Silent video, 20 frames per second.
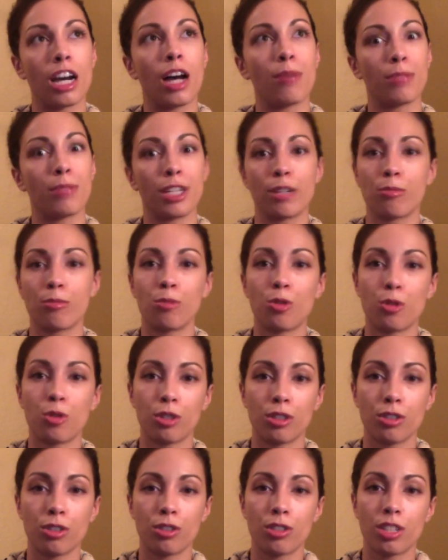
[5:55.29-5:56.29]
their
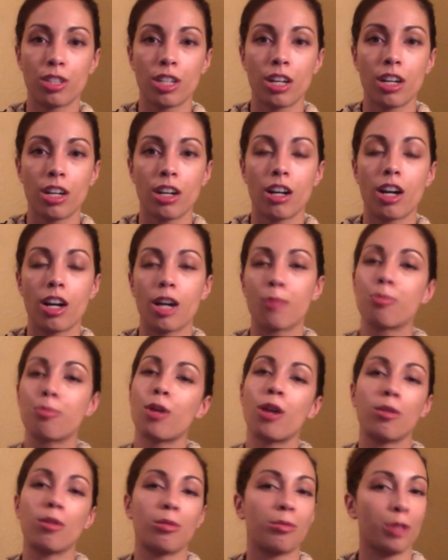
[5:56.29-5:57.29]
morals, are
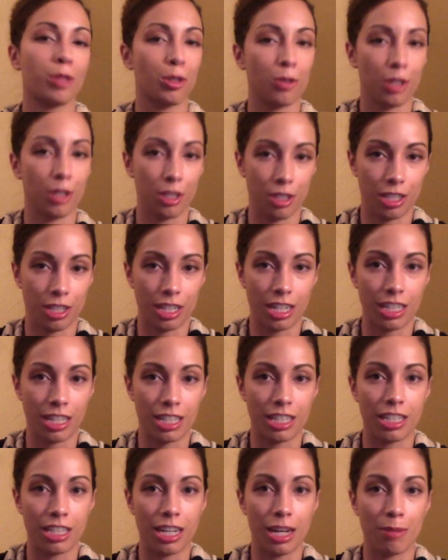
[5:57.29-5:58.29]
probably going to stay the
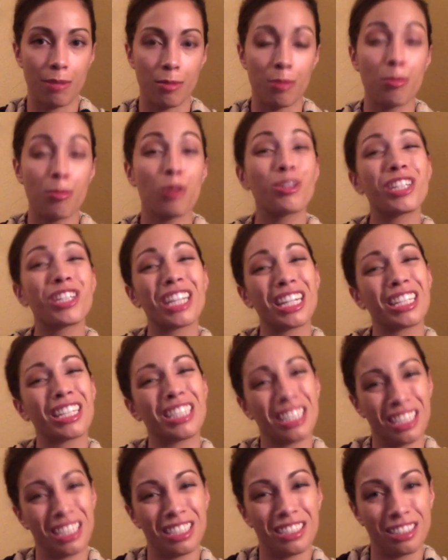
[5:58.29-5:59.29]
same. And most
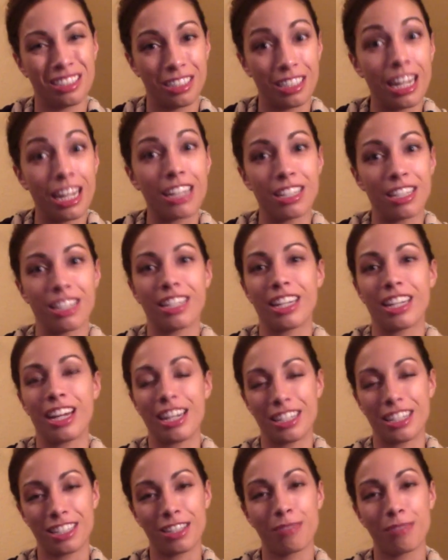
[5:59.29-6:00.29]
likely that's the
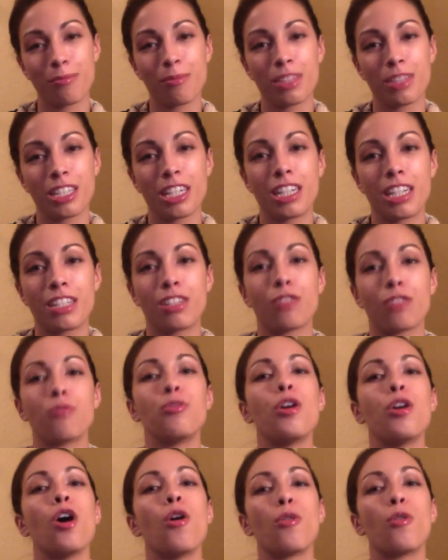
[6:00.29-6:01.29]
case. So
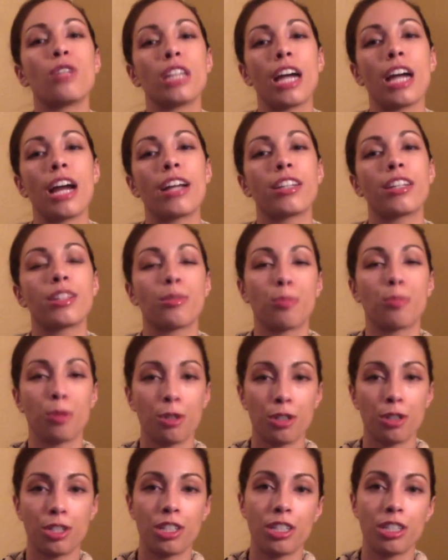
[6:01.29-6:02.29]
know that the
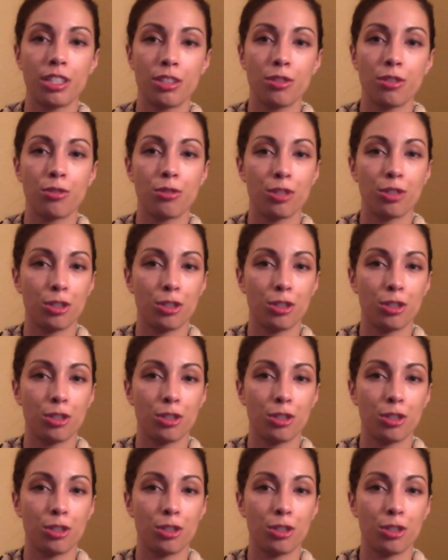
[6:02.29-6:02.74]
person who is